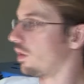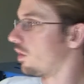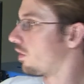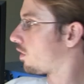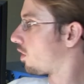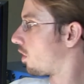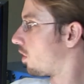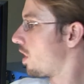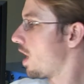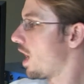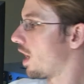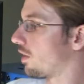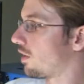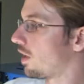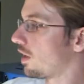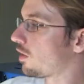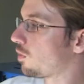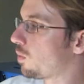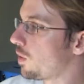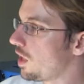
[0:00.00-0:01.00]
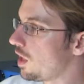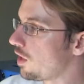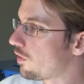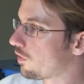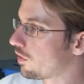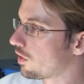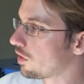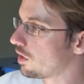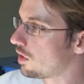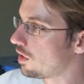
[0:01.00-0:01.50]
So yeah, that's been it
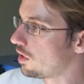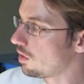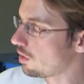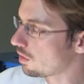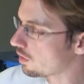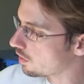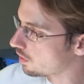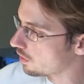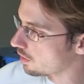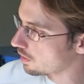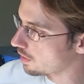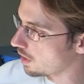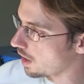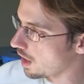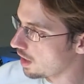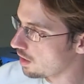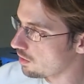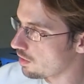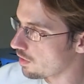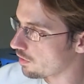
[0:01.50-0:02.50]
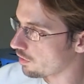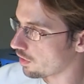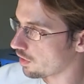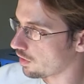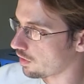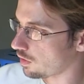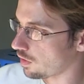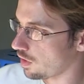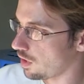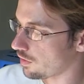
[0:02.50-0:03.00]
for the news. Then we've
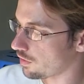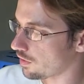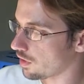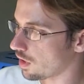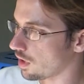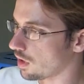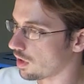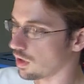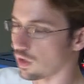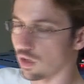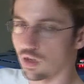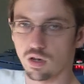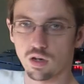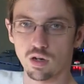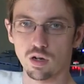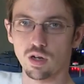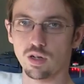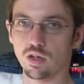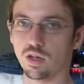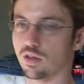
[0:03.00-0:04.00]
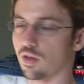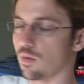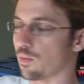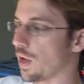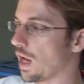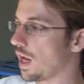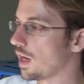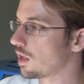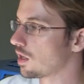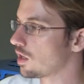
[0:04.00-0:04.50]
received another
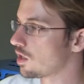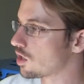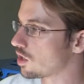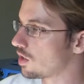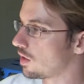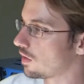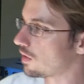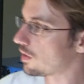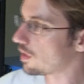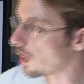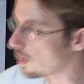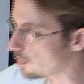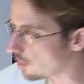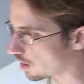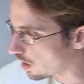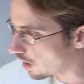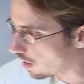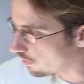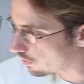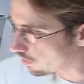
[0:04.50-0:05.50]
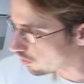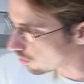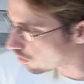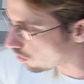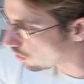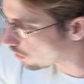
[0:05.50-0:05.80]
package. This time it came from